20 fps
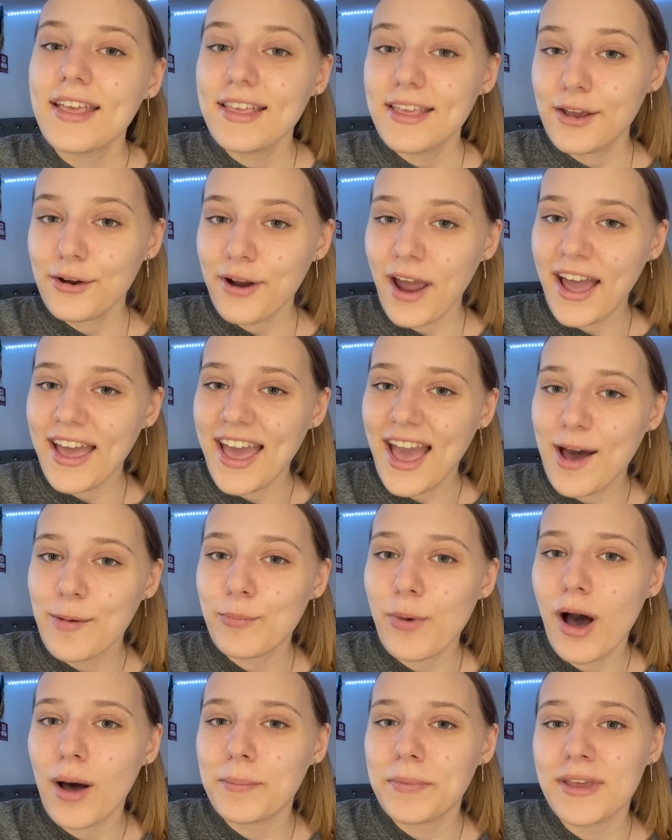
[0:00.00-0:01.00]
Here I am
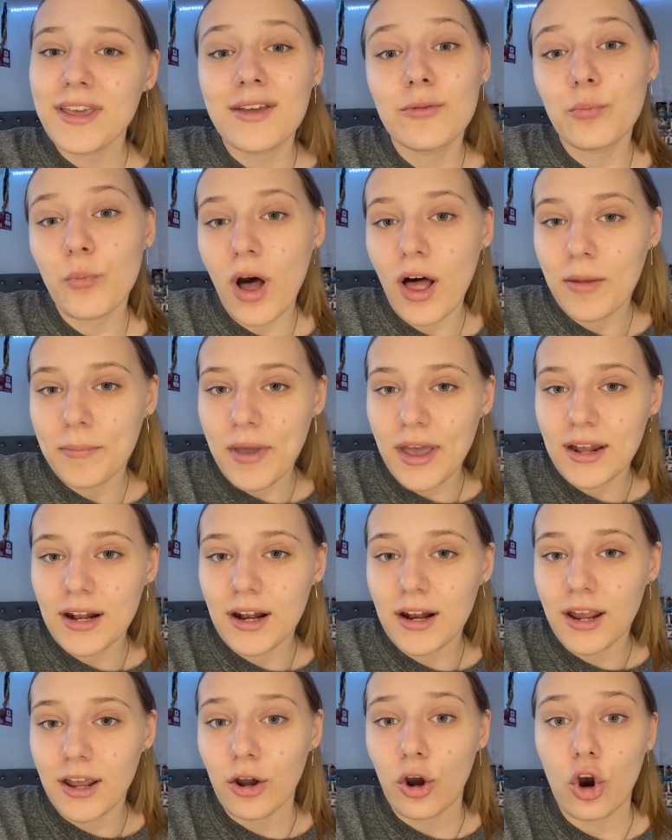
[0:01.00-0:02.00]
popping in while I'm
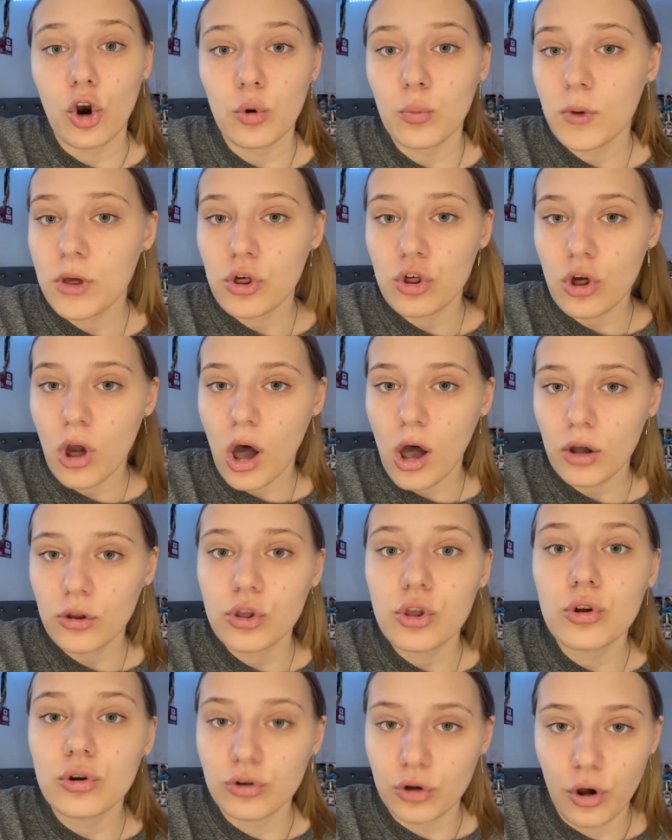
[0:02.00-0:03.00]
editing. Are we
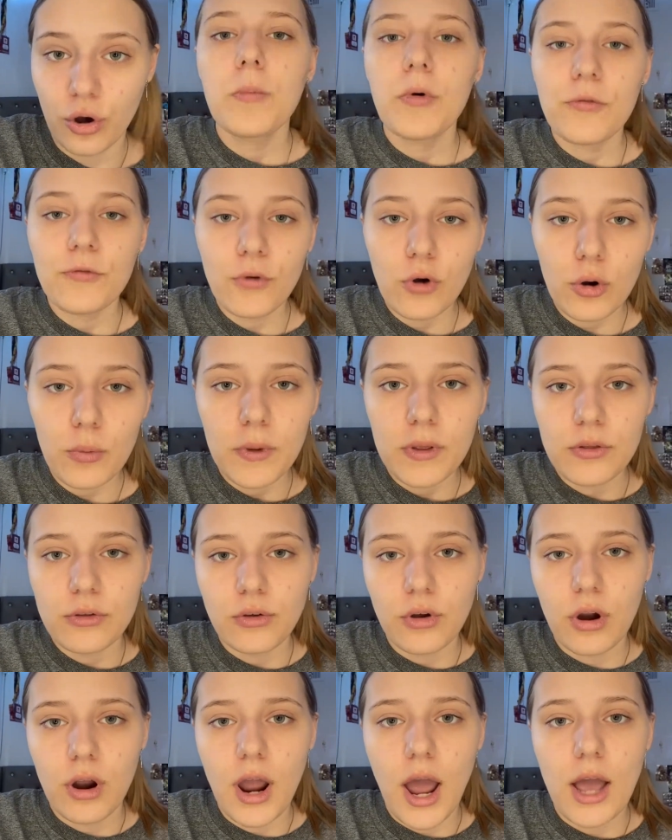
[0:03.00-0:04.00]
shocked? No. Before we
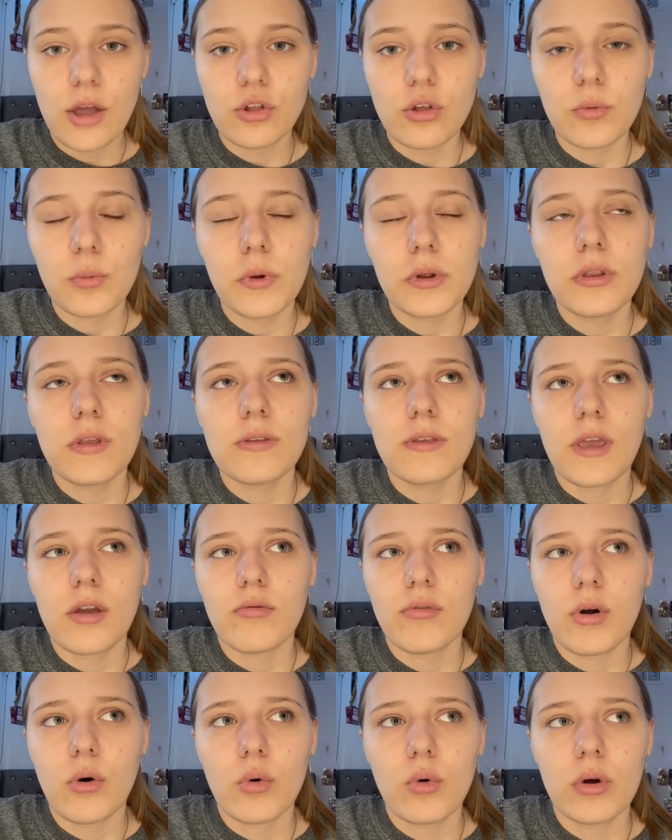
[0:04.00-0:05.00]
start, I just want to say
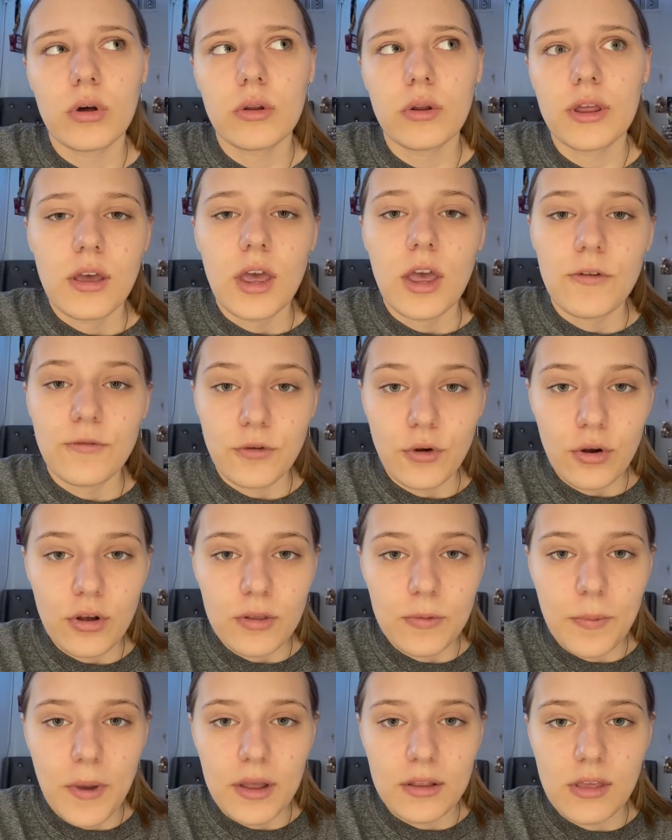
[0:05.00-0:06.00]
real quickly, if you're
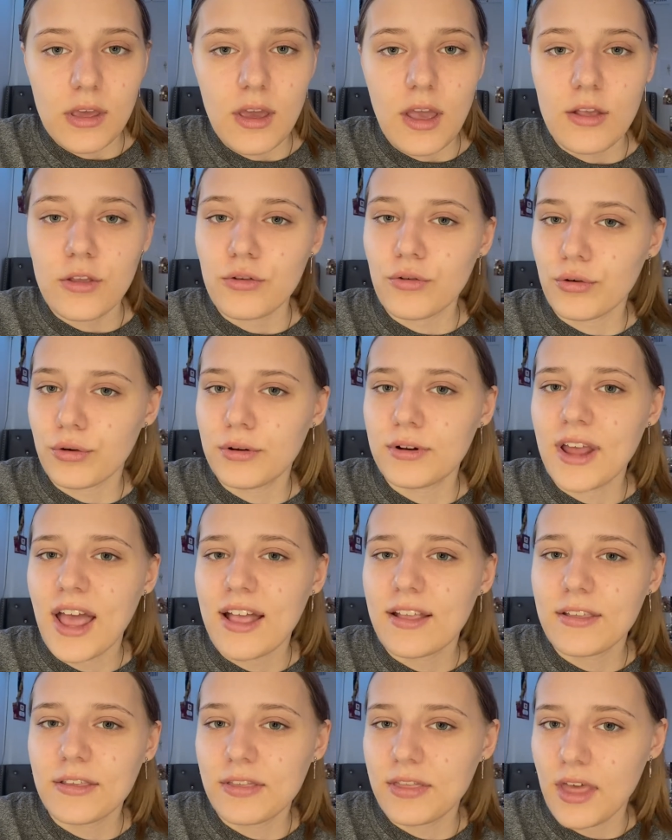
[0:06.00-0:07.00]
expecting a certain
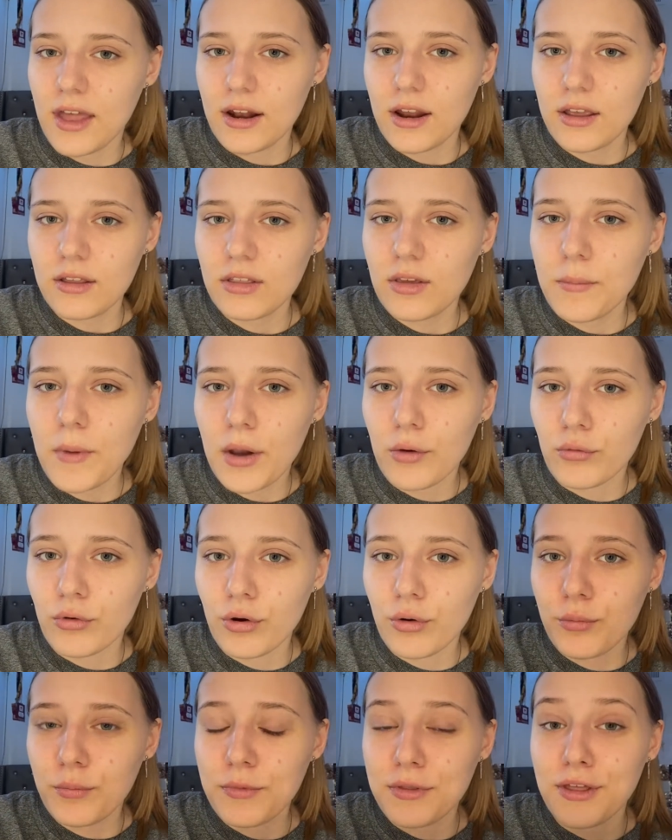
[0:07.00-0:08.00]
aesthetic to my
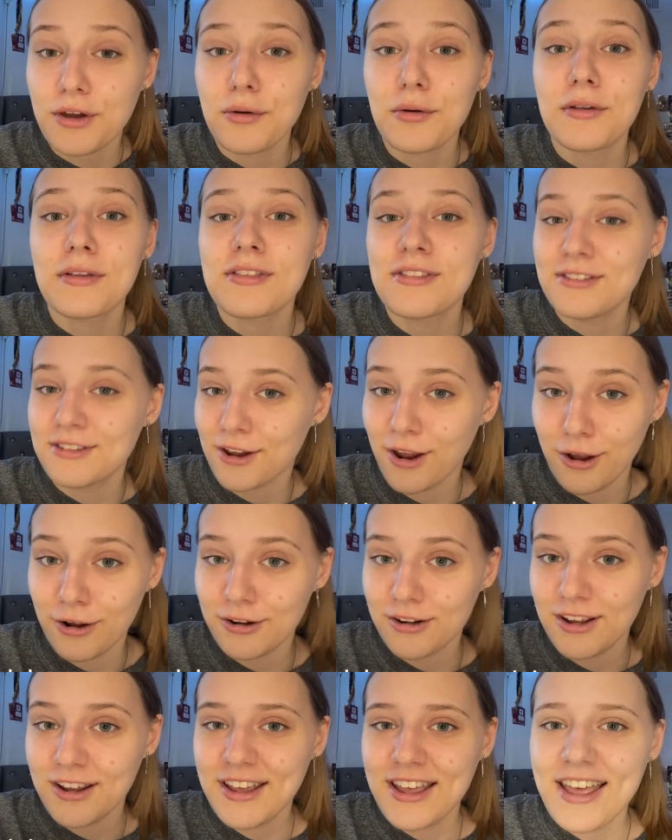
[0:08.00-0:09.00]
room, there is
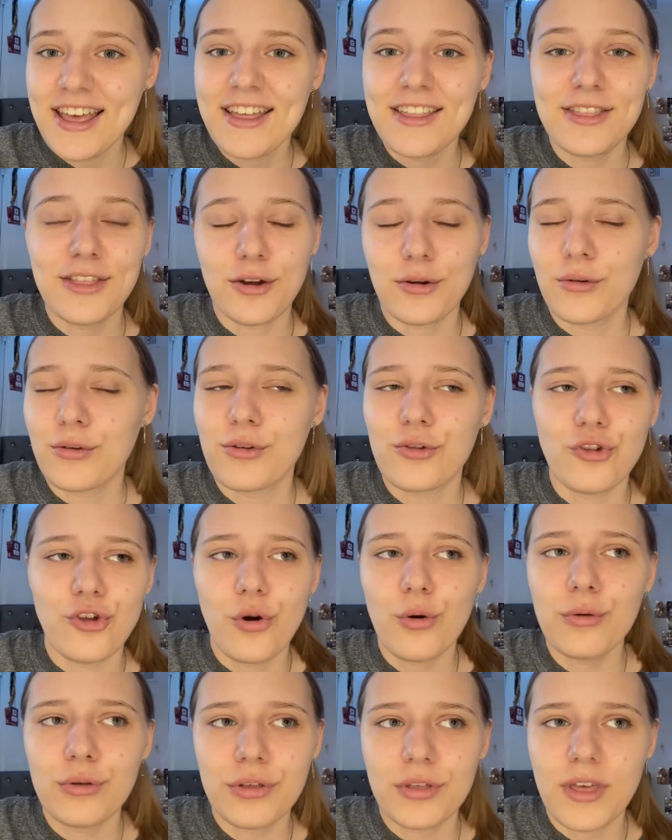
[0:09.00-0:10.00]
none. There is
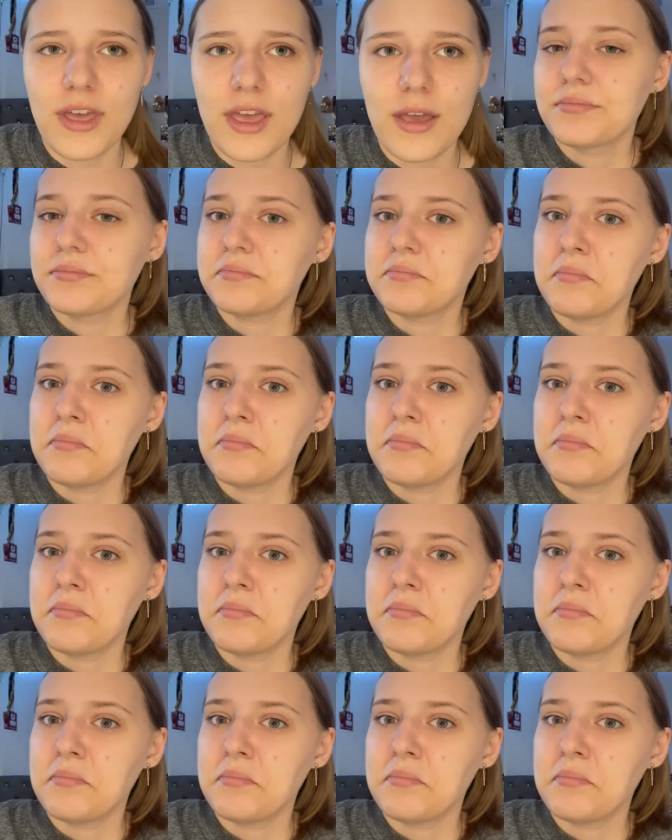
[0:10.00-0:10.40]
no theme.